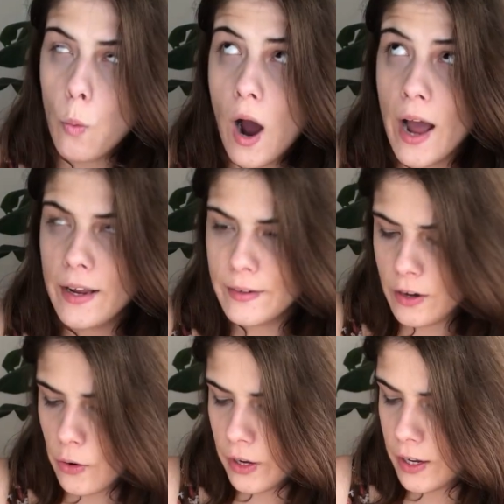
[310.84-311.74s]
Why?
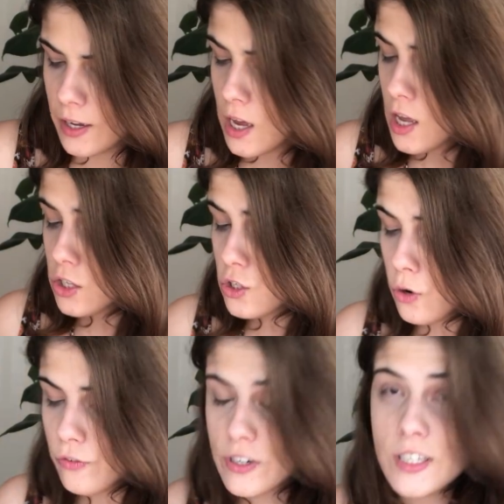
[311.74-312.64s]
Okay,
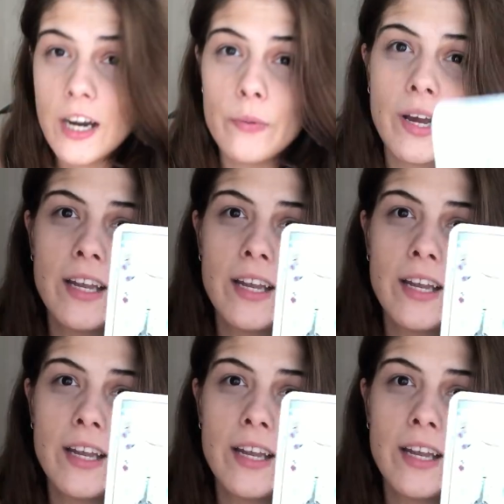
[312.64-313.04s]
so first card we